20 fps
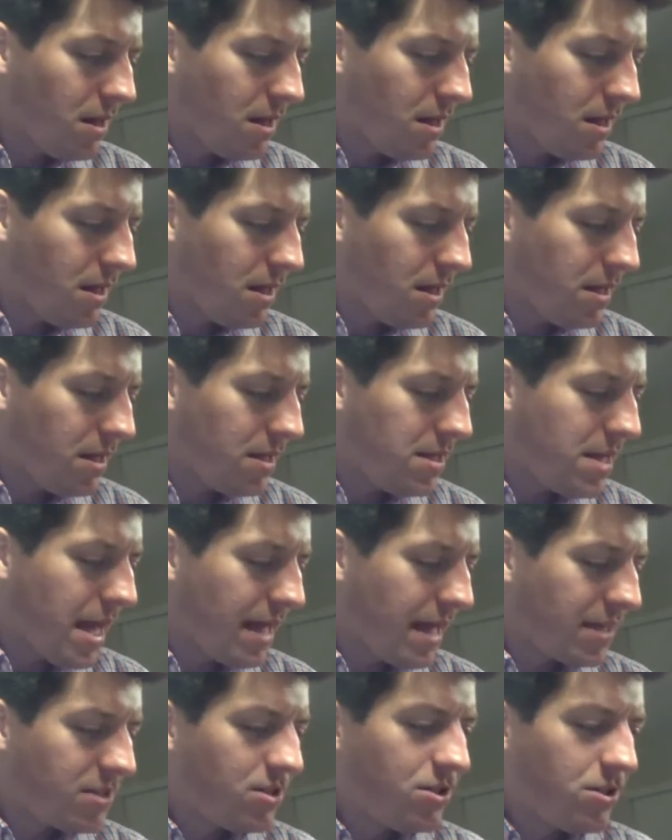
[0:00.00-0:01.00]

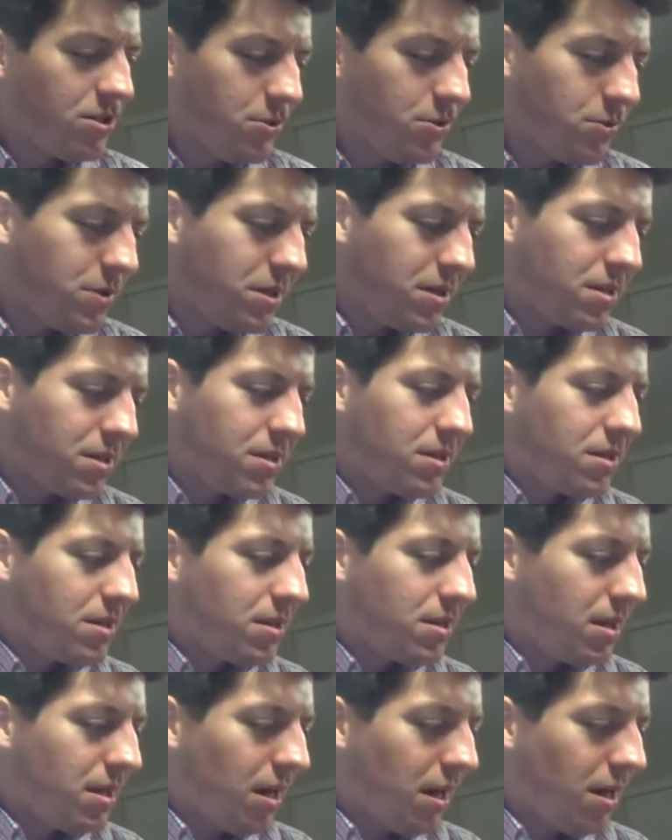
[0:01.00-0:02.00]
next unit
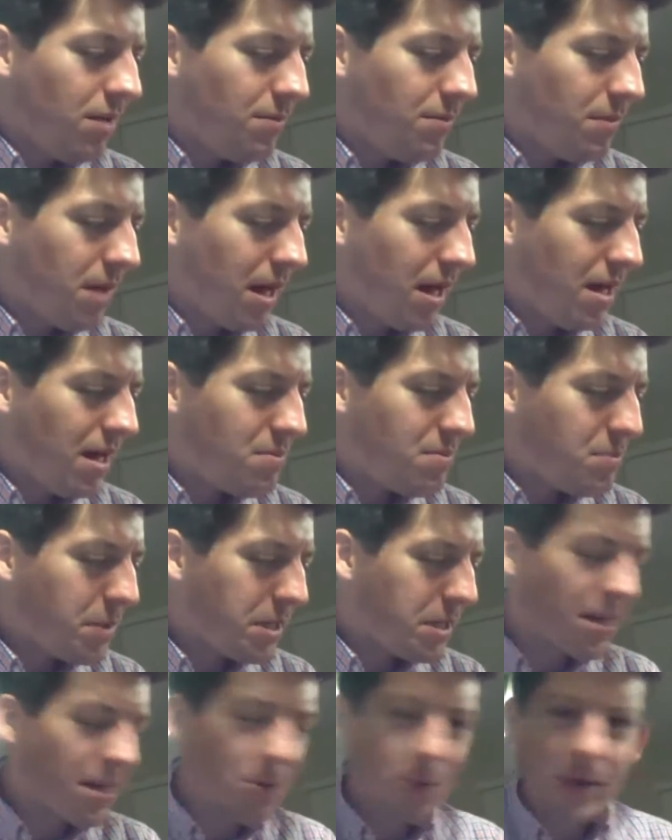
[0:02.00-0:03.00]
because I
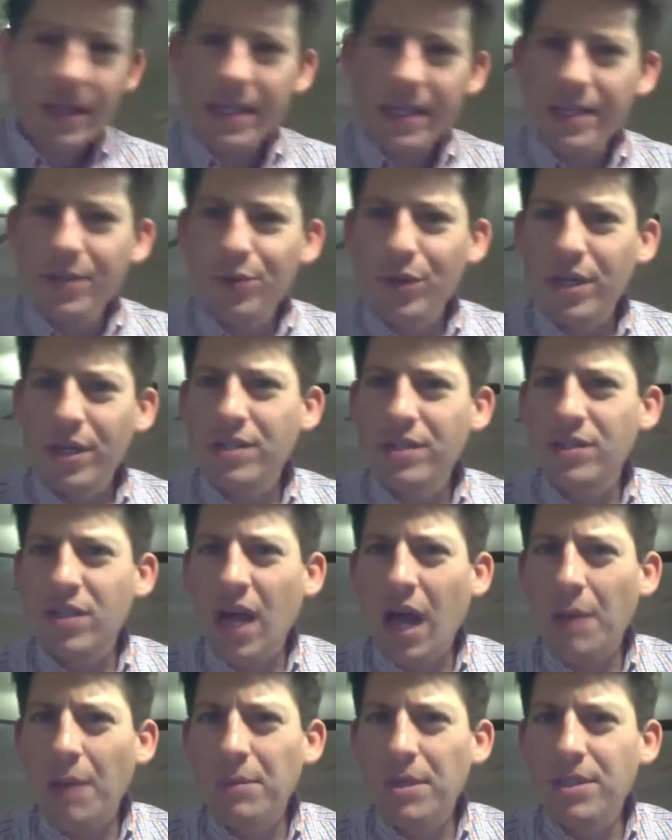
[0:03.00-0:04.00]
really didn't do a good job
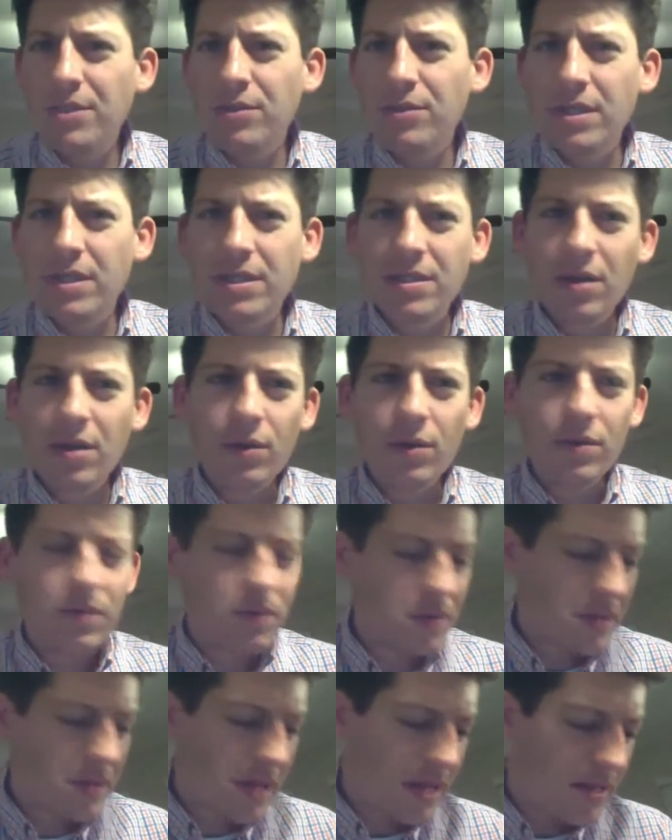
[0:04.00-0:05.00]
this unit. So
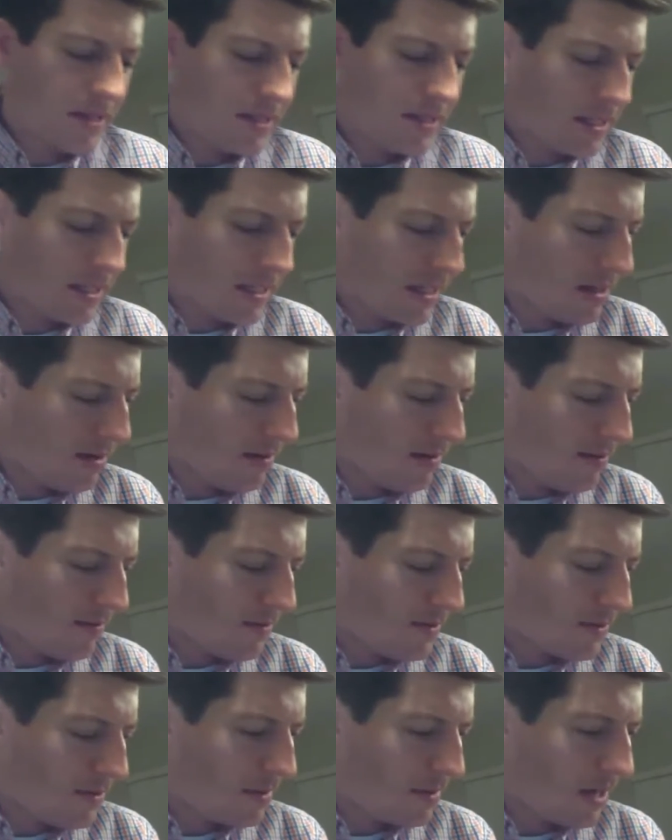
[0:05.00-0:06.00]
to give
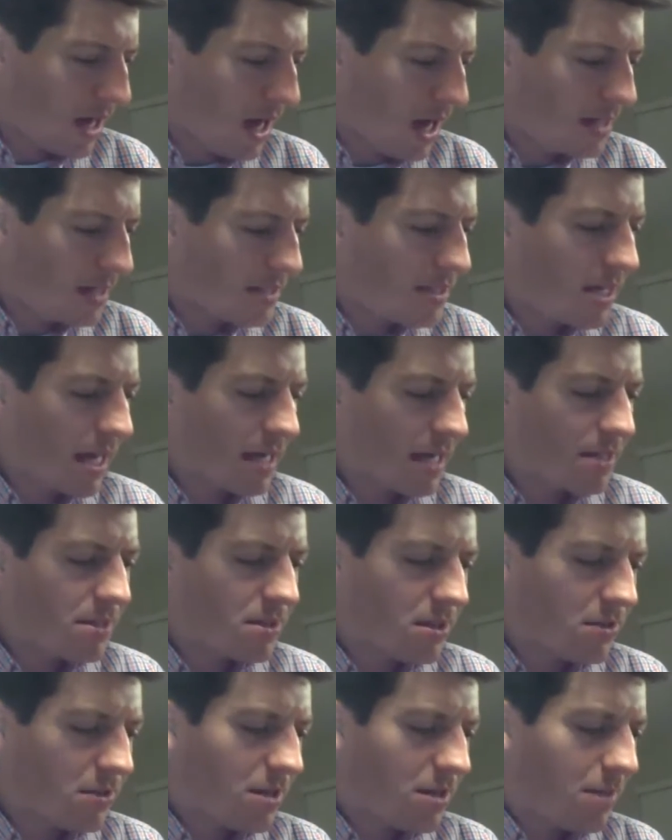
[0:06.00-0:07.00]
some context to those
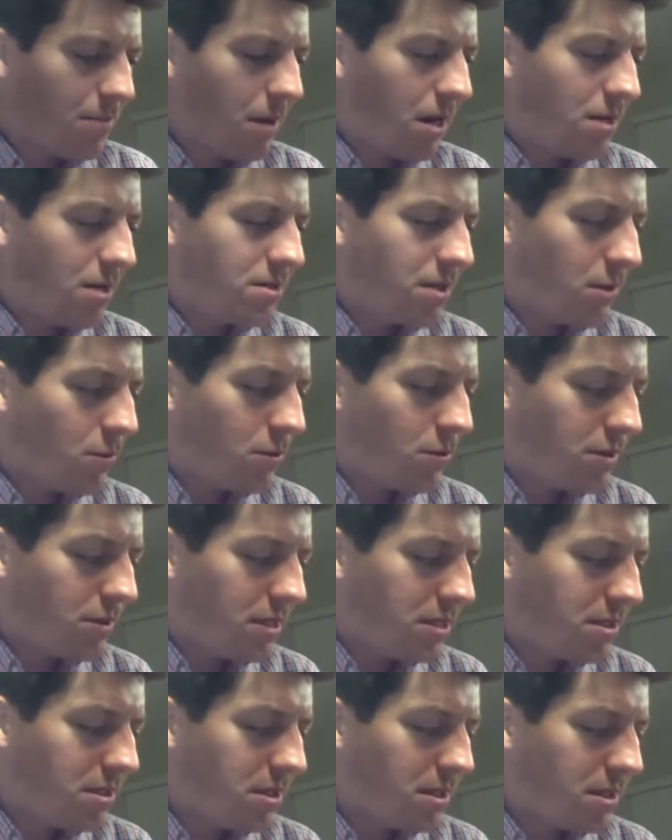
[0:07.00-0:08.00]
empires, I will need
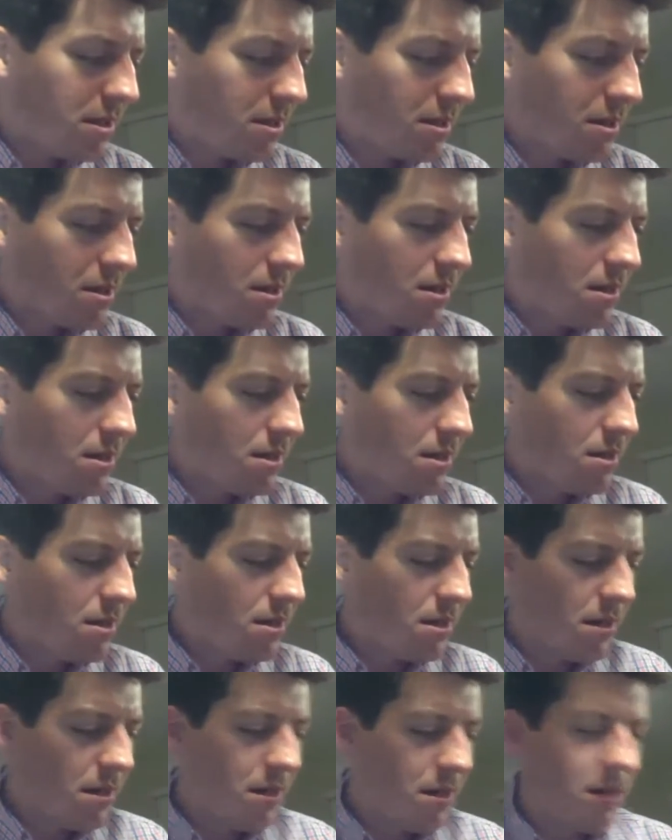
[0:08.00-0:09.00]
to
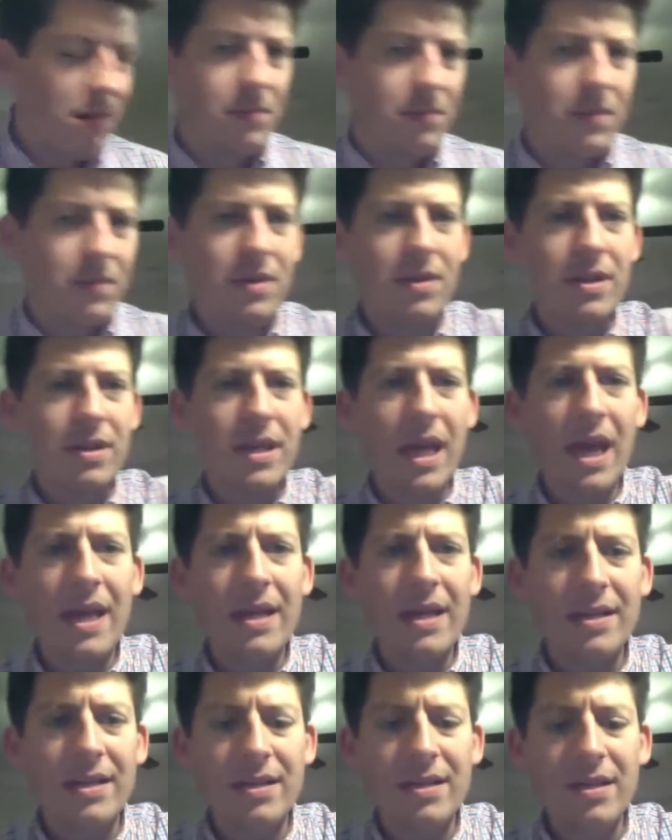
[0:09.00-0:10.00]
look at
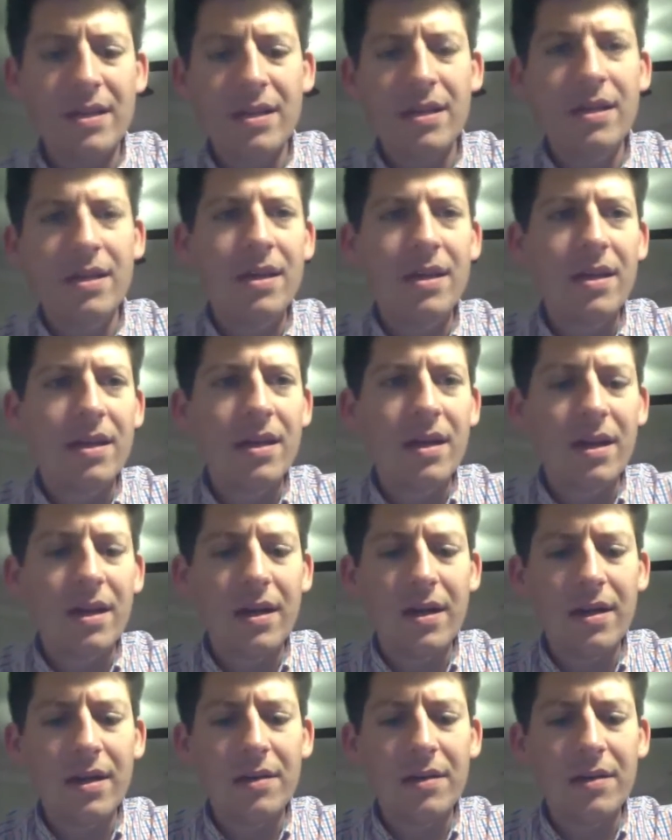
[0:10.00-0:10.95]
it. If